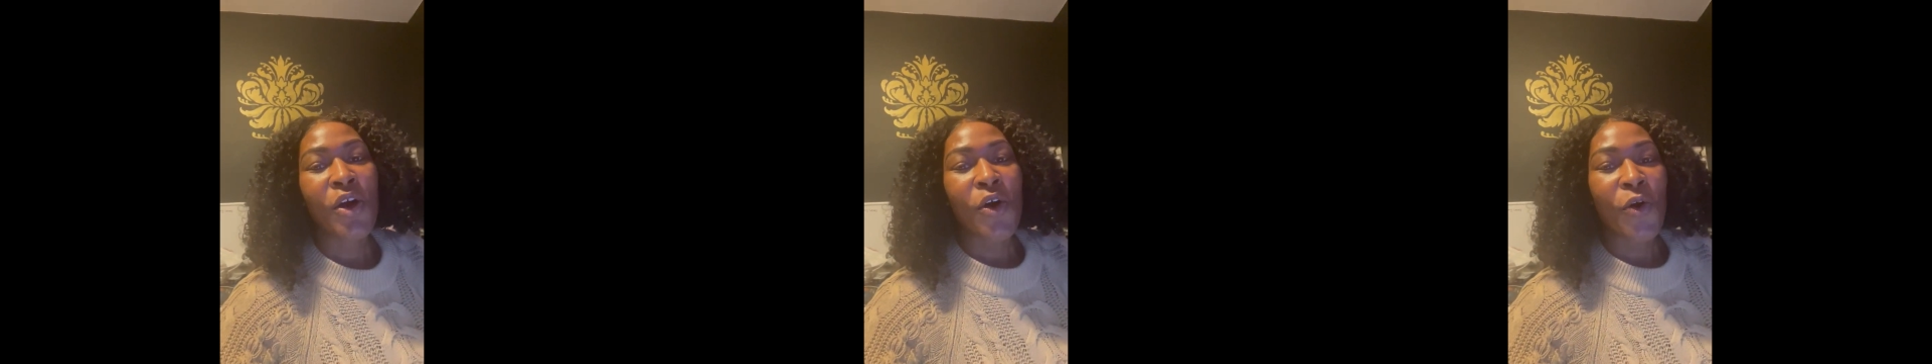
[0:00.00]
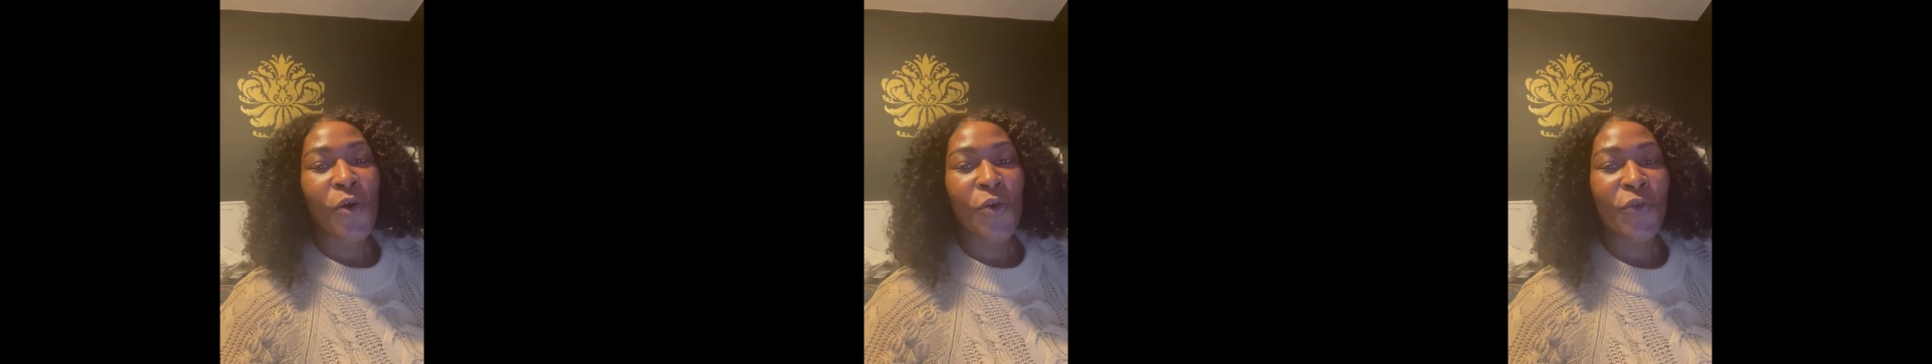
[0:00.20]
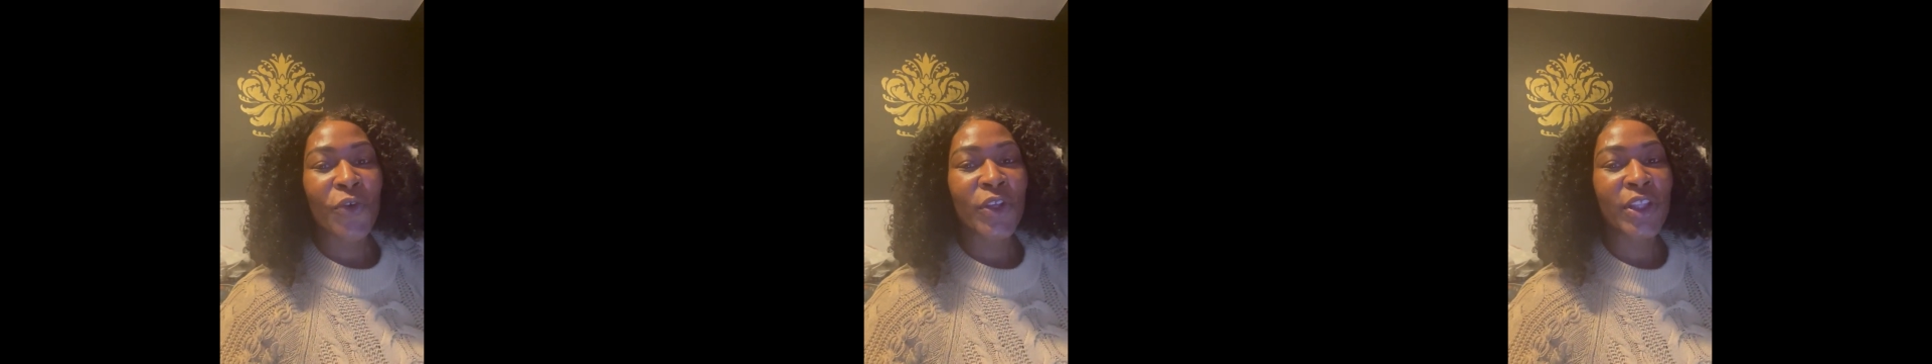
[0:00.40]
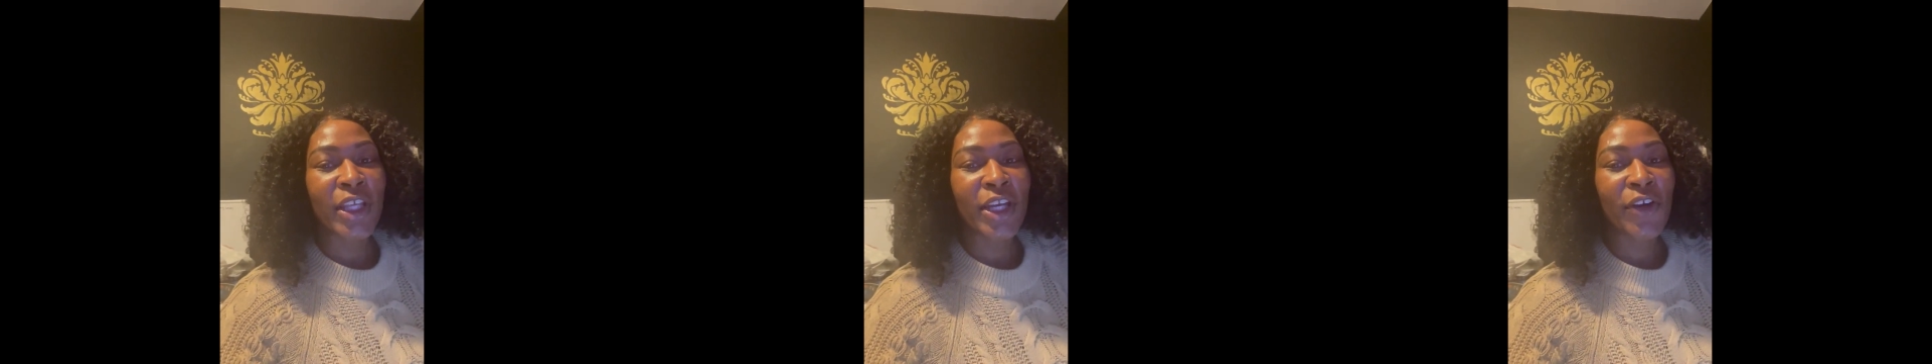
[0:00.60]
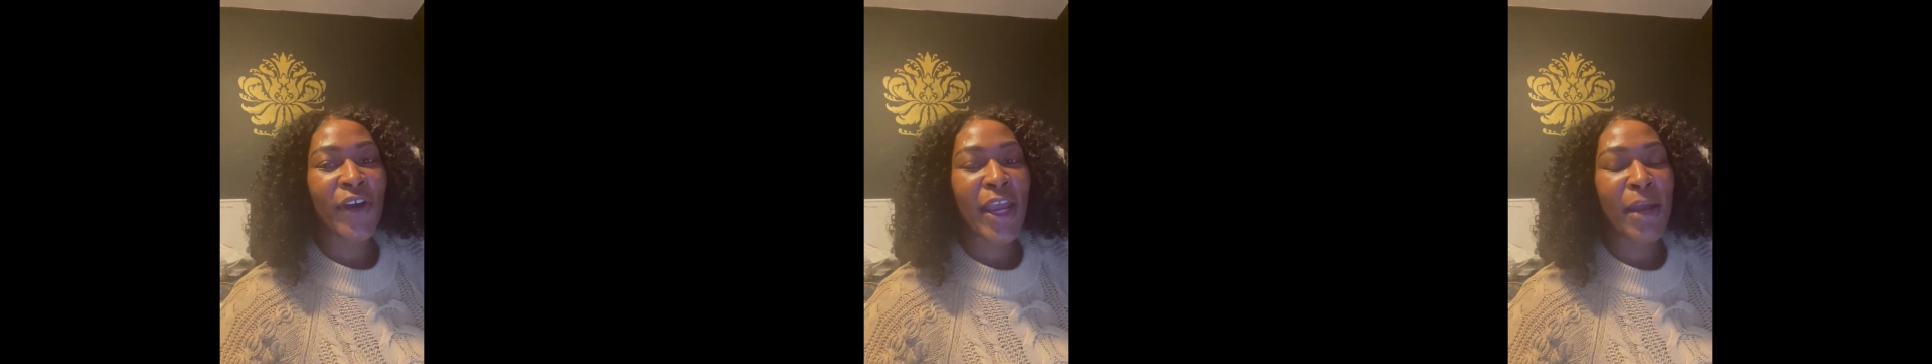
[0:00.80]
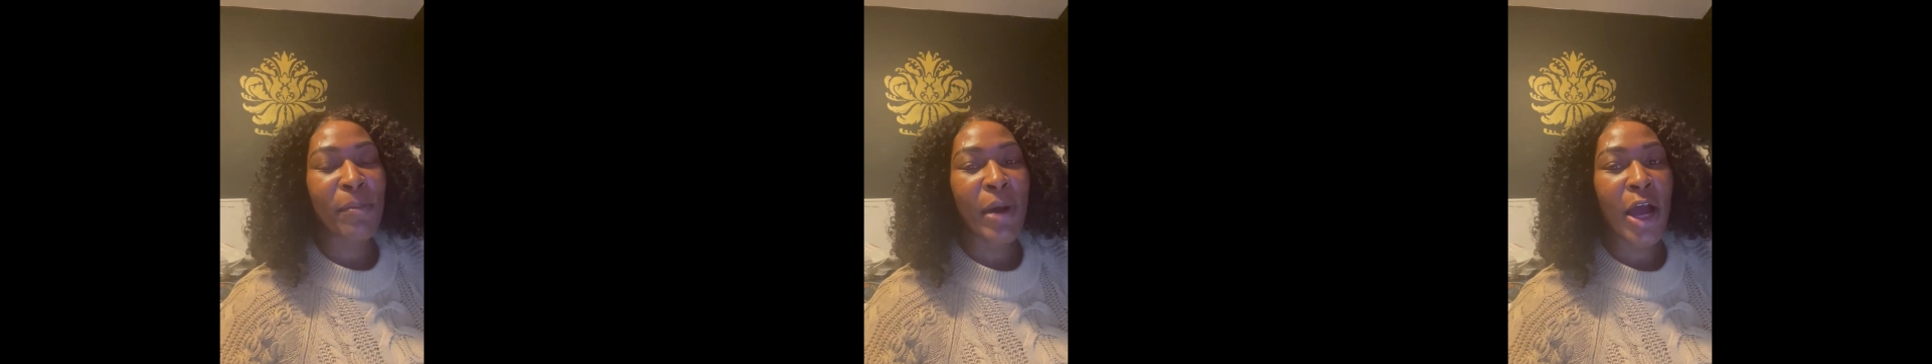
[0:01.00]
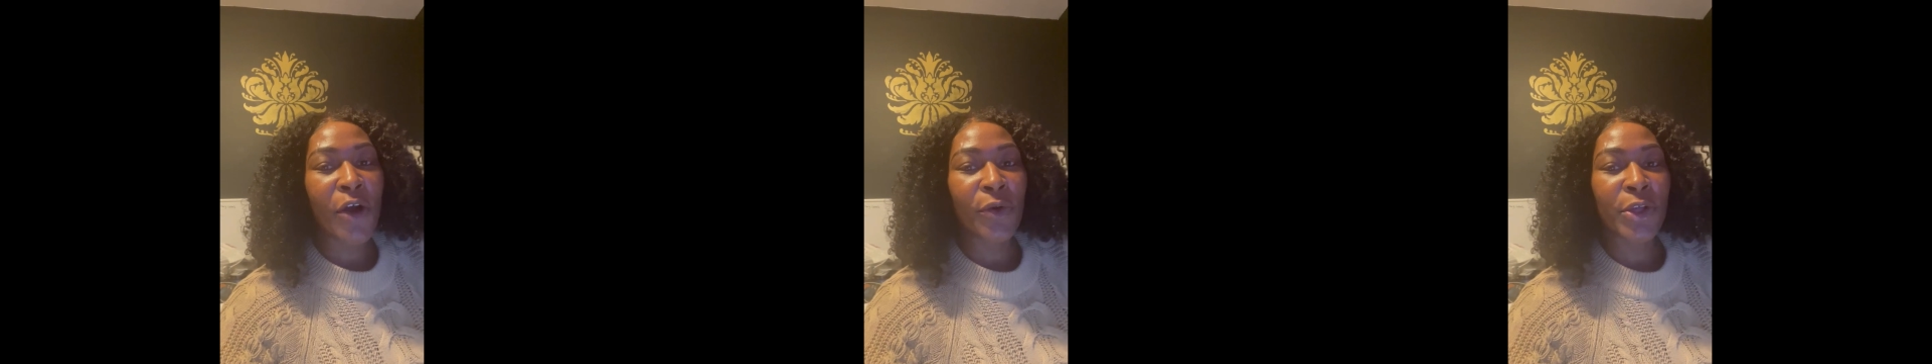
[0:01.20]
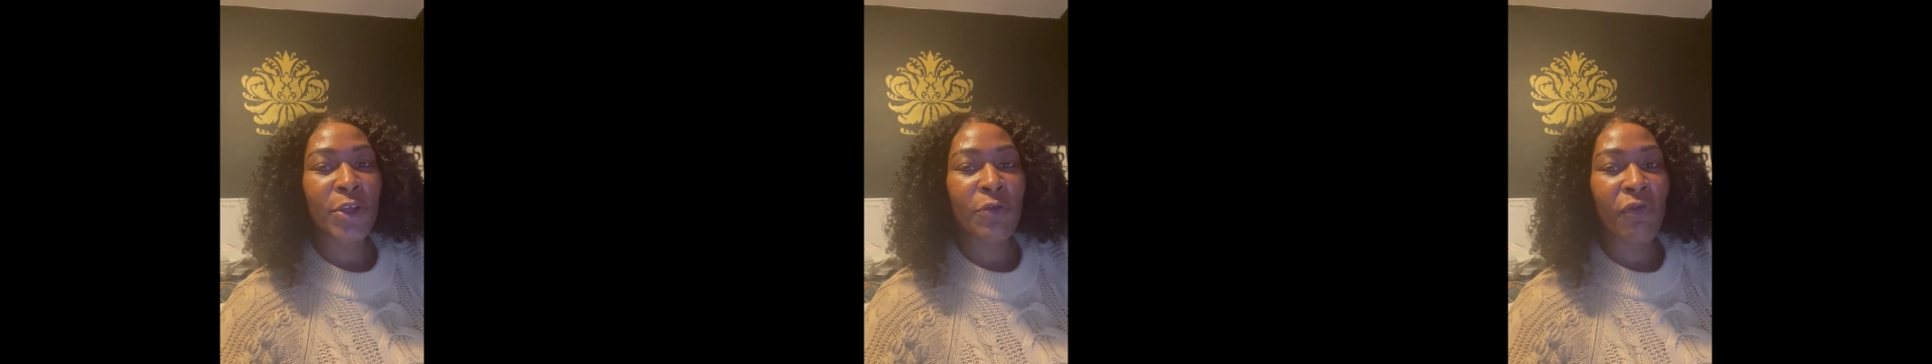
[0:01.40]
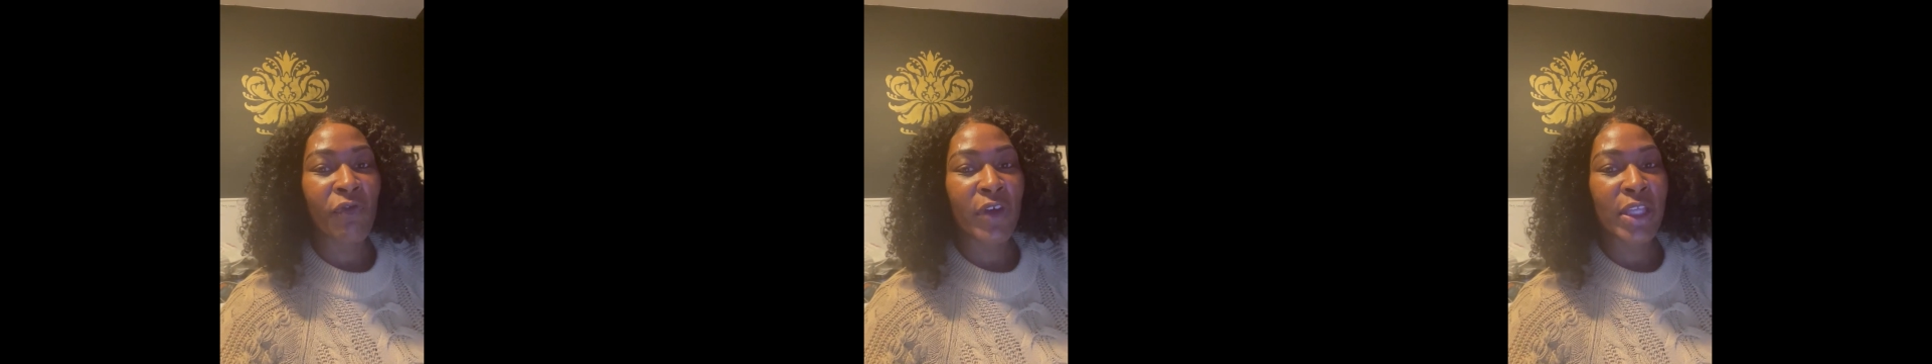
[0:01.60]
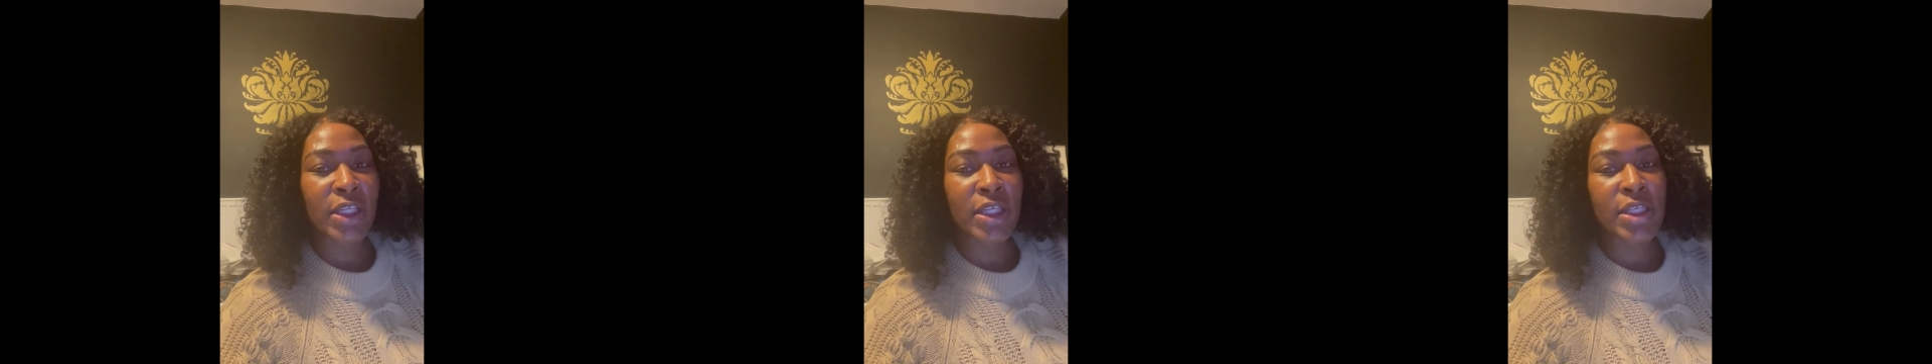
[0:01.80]
over there at power you
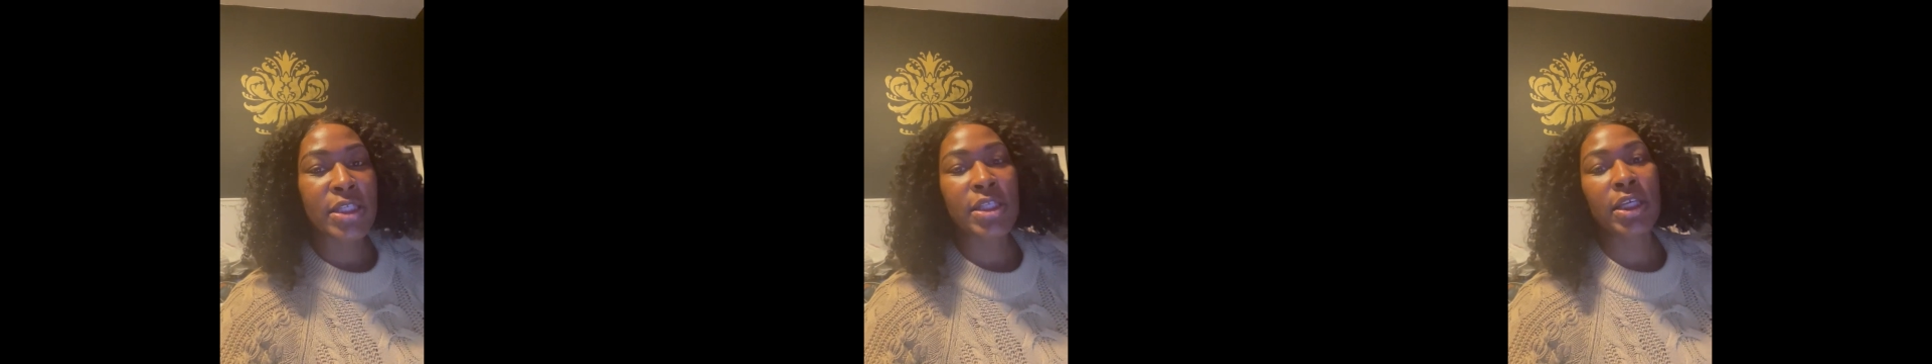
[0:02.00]
fitness